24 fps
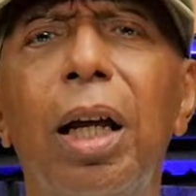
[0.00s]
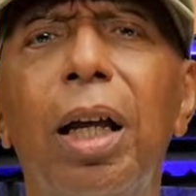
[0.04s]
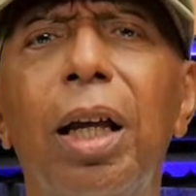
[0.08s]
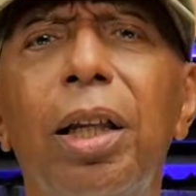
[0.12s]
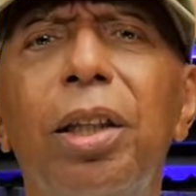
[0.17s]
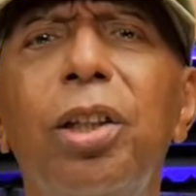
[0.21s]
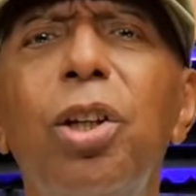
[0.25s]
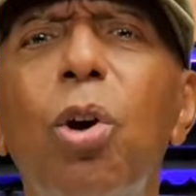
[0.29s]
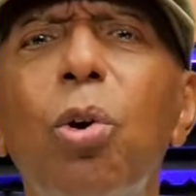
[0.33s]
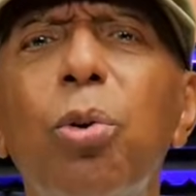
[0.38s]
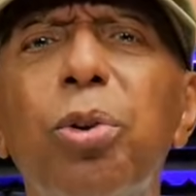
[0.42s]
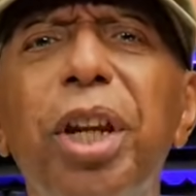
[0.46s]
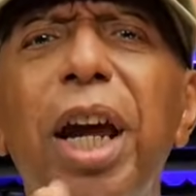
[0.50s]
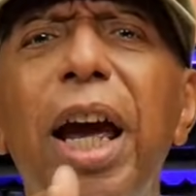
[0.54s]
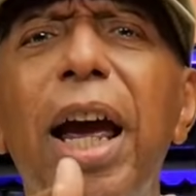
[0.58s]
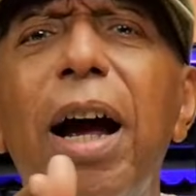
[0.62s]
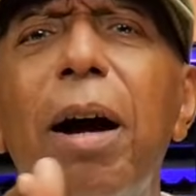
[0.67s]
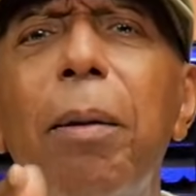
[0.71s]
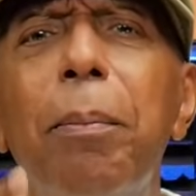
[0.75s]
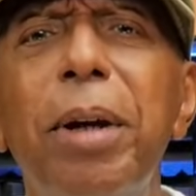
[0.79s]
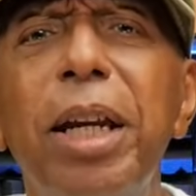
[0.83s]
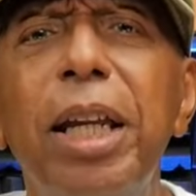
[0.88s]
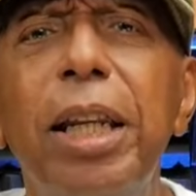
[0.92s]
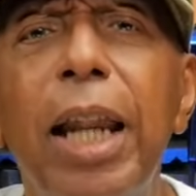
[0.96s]
You
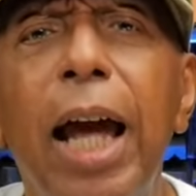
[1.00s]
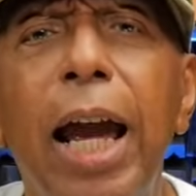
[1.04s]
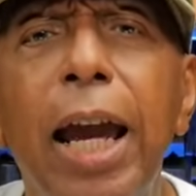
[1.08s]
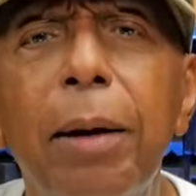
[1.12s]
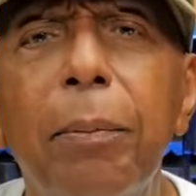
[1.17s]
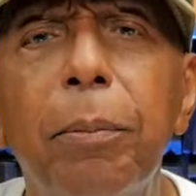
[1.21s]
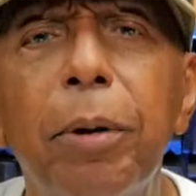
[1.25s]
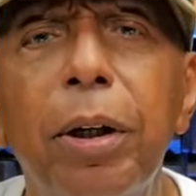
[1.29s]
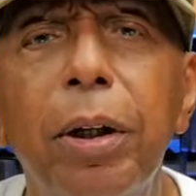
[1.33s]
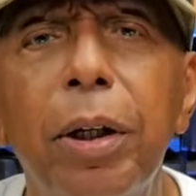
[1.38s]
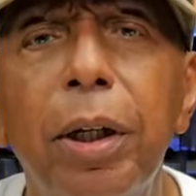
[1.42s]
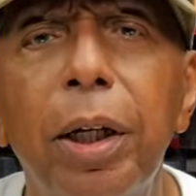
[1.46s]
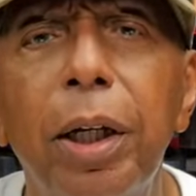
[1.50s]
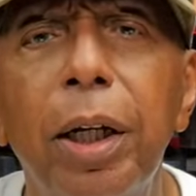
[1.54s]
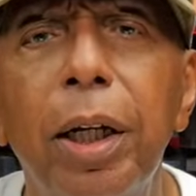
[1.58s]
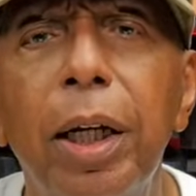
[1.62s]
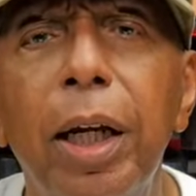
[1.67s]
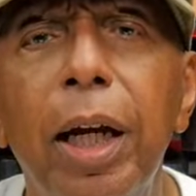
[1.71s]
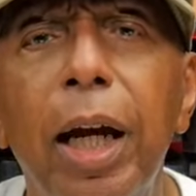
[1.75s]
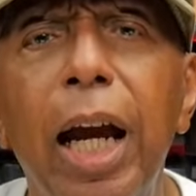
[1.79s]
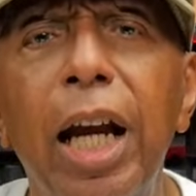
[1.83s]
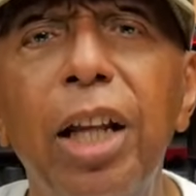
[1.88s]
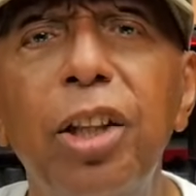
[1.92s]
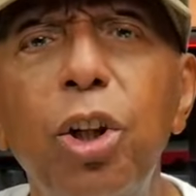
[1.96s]
tell me, neighbor,
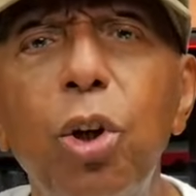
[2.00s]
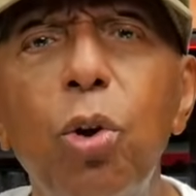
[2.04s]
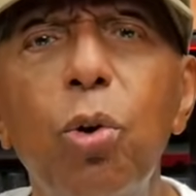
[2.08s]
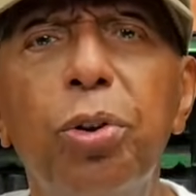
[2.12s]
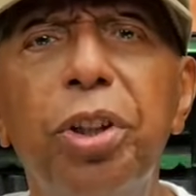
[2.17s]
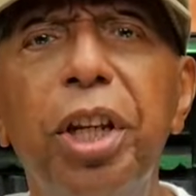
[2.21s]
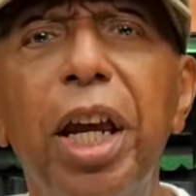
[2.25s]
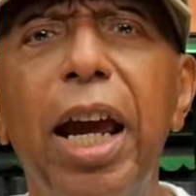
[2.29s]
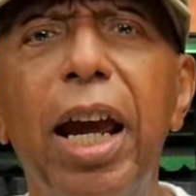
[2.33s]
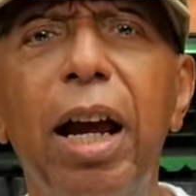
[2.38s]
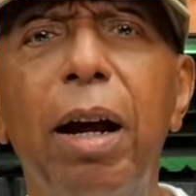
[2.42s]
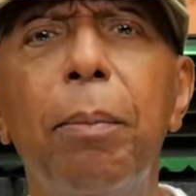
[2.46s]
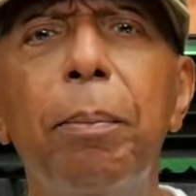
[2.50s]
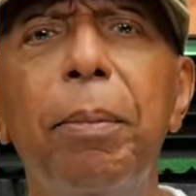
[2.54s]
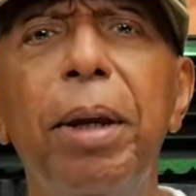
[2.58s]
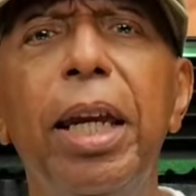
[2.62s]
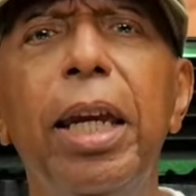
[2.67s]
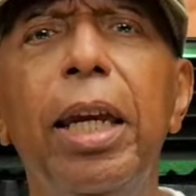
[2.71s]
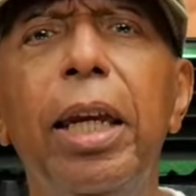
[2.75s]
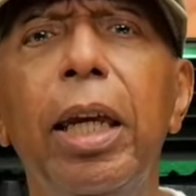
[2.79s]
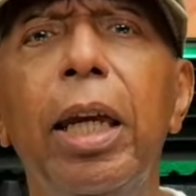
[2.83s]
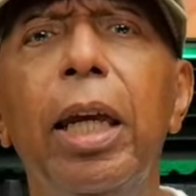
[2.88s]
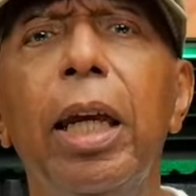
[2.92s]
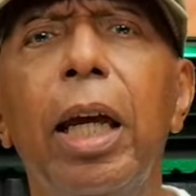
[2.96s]
and you tell
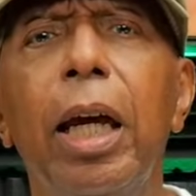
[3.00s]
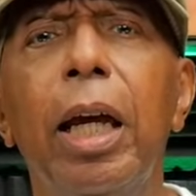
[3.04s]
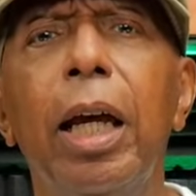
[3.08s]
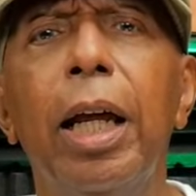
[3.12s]
me,